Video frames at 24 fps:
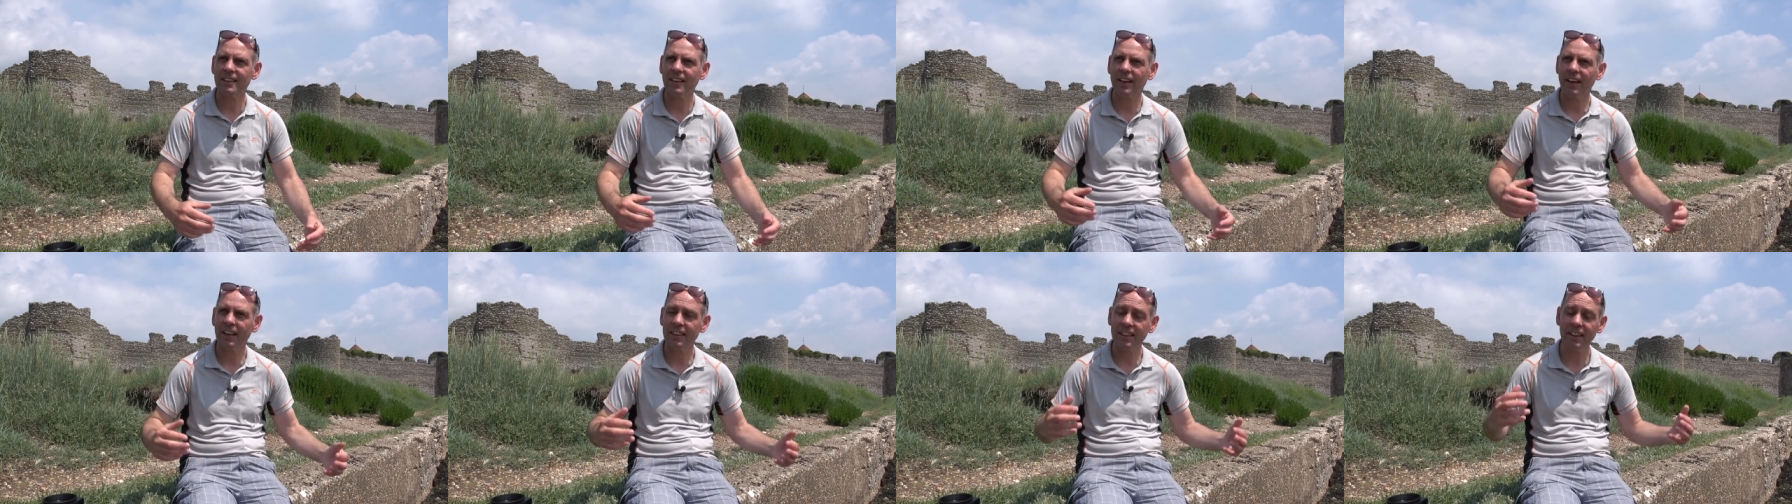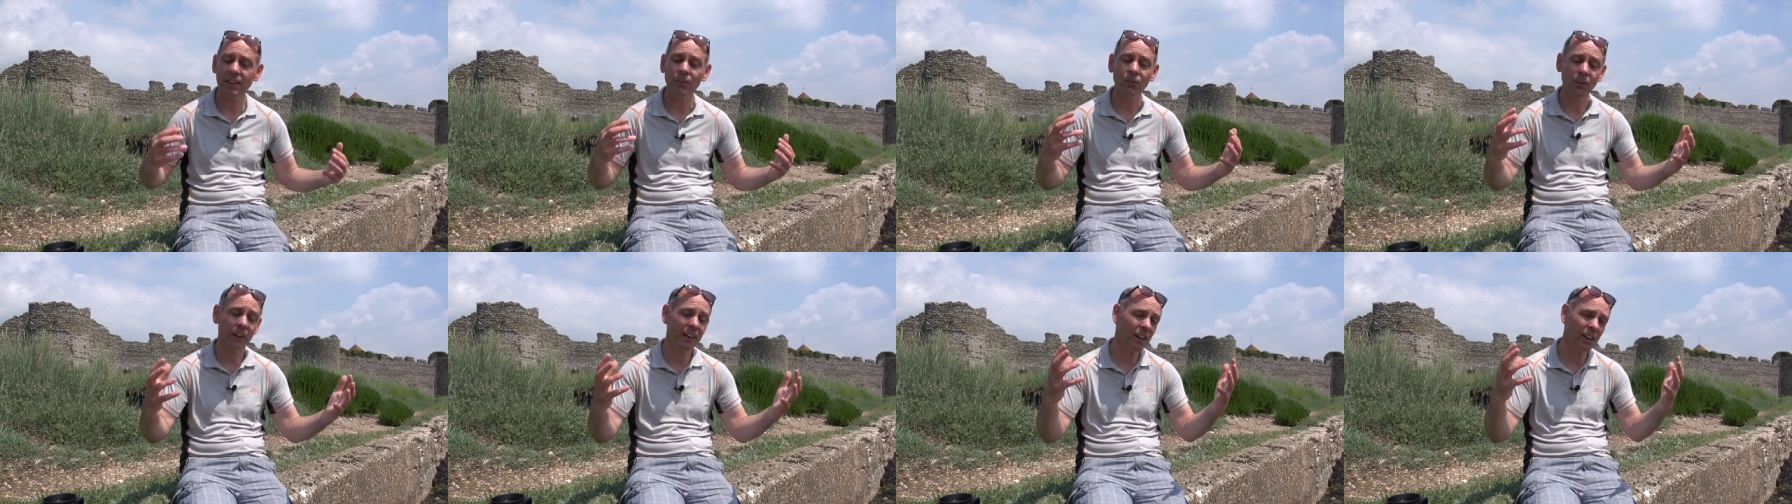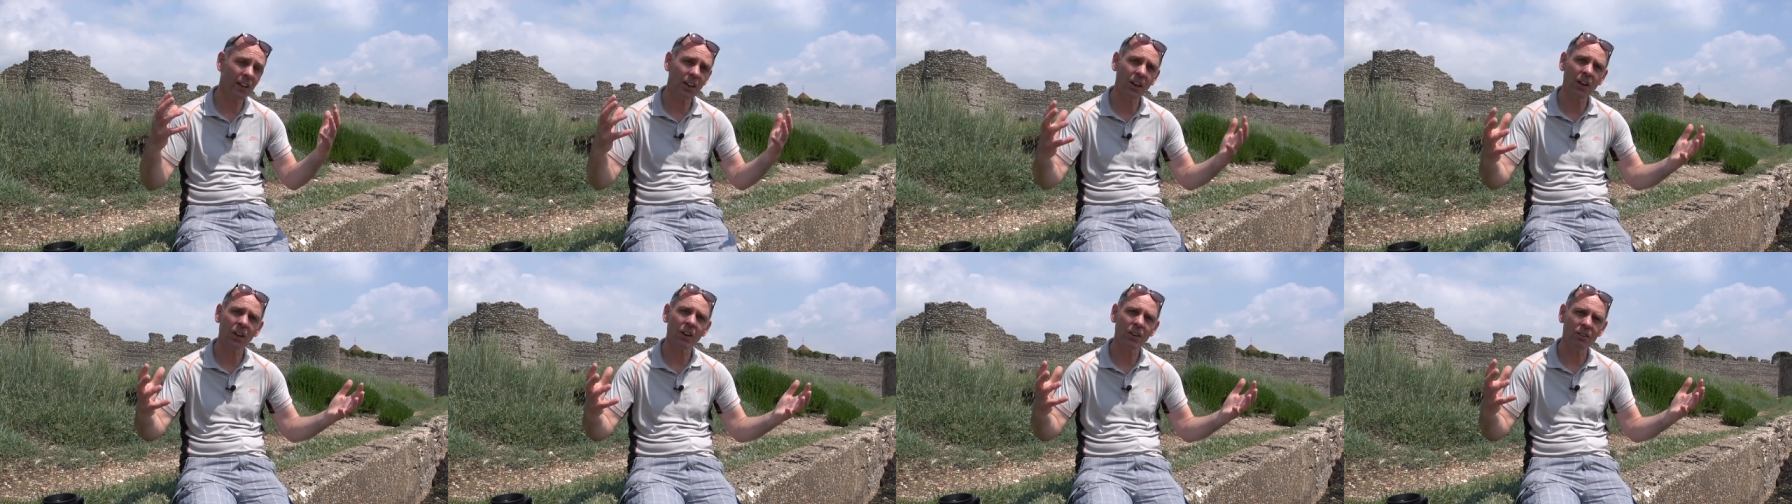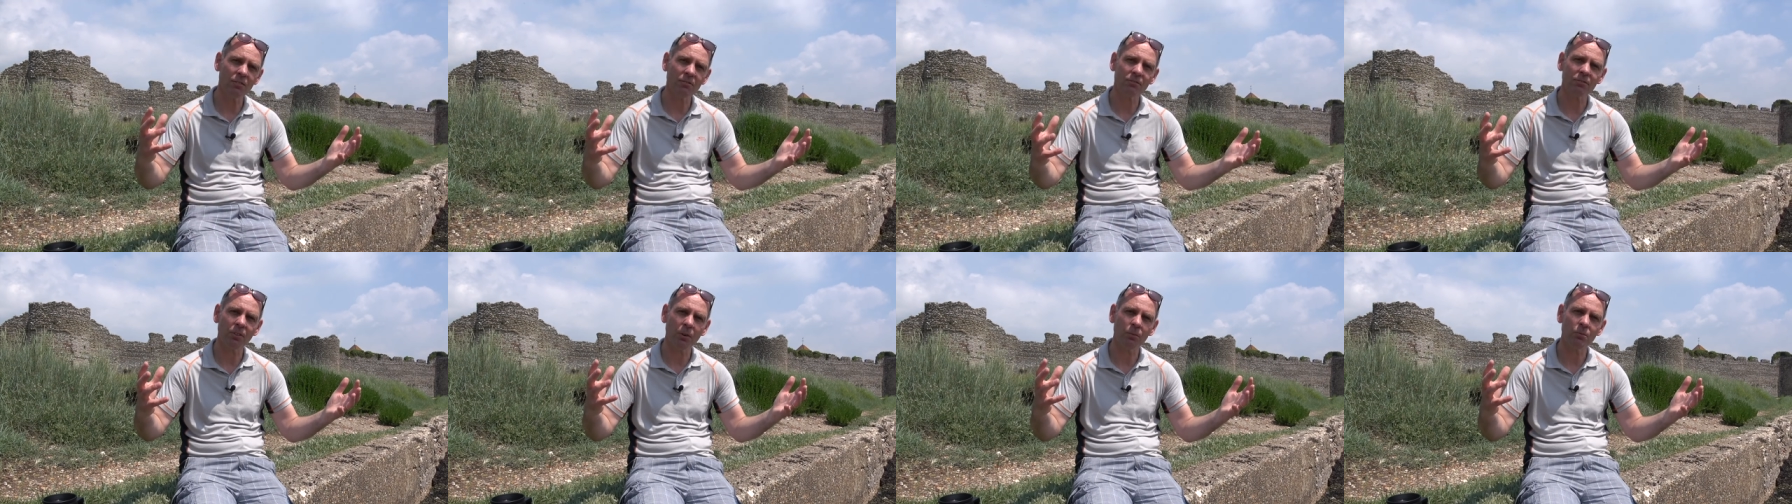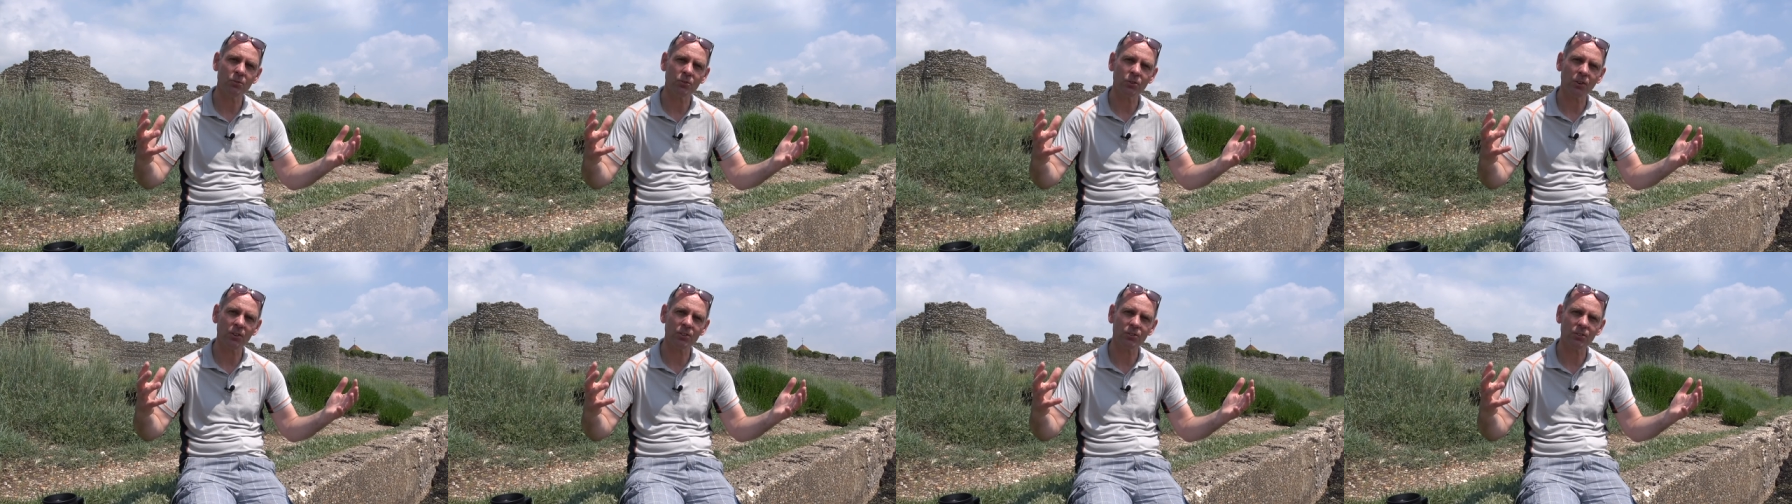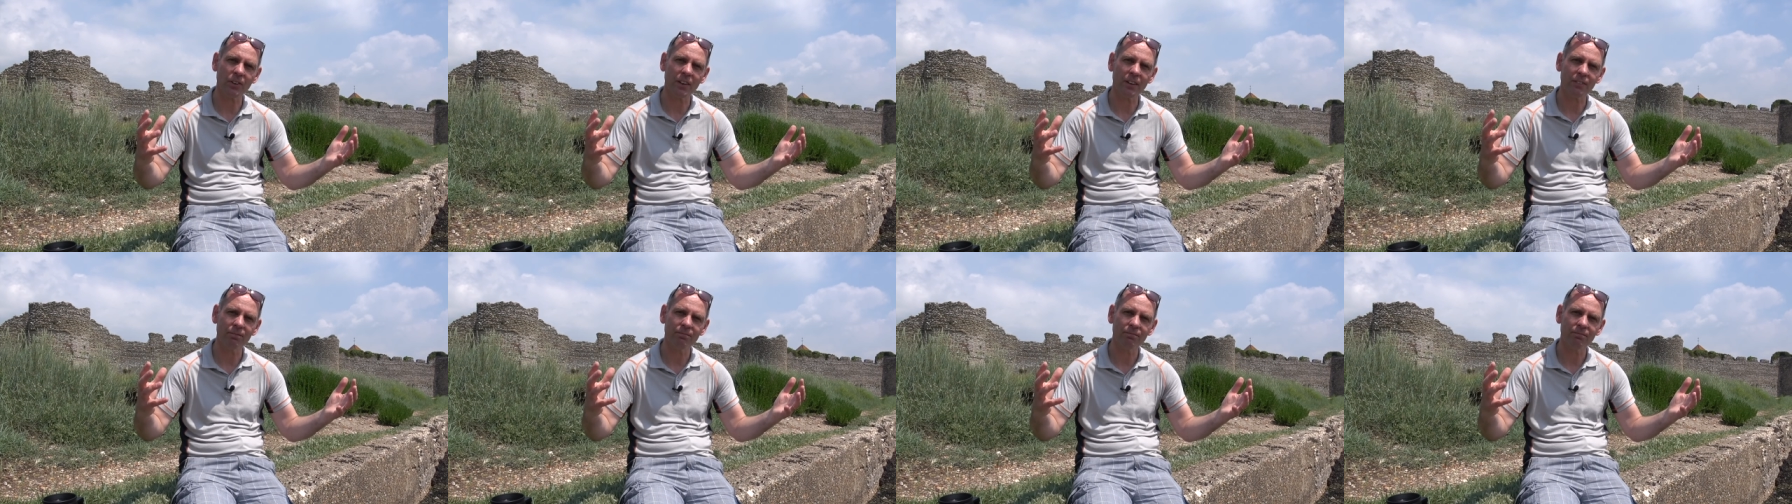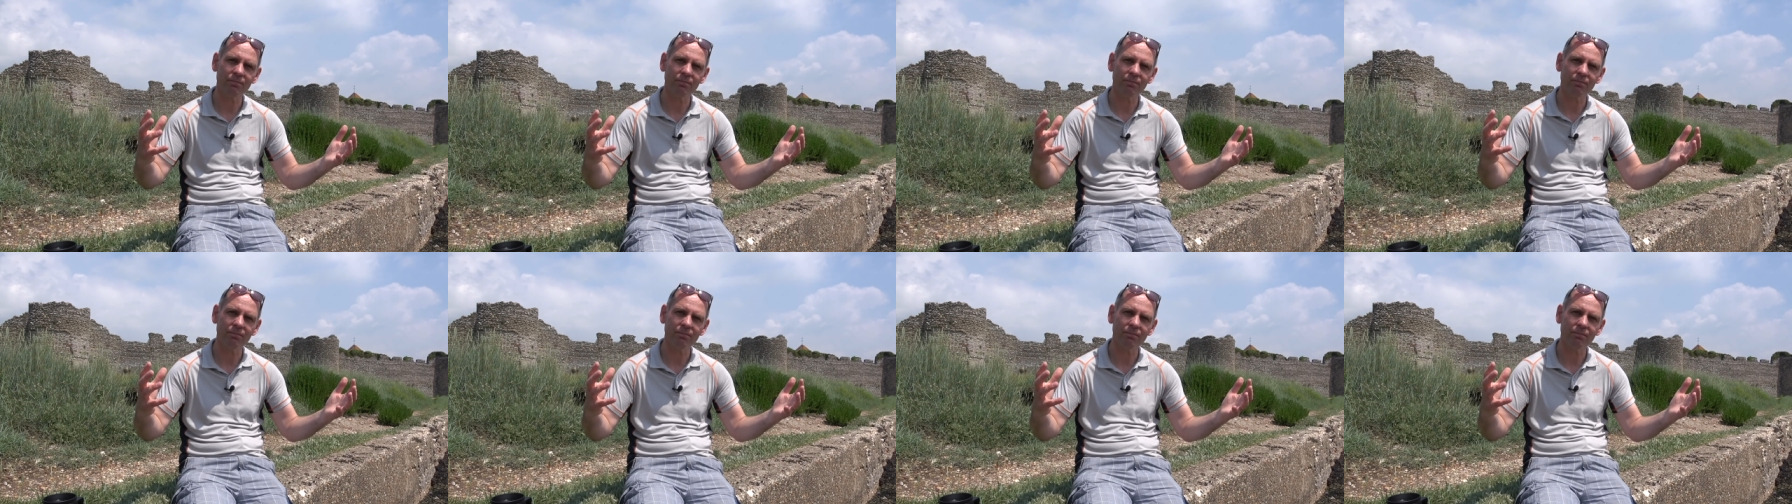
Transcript: I think we can learn from Joshua.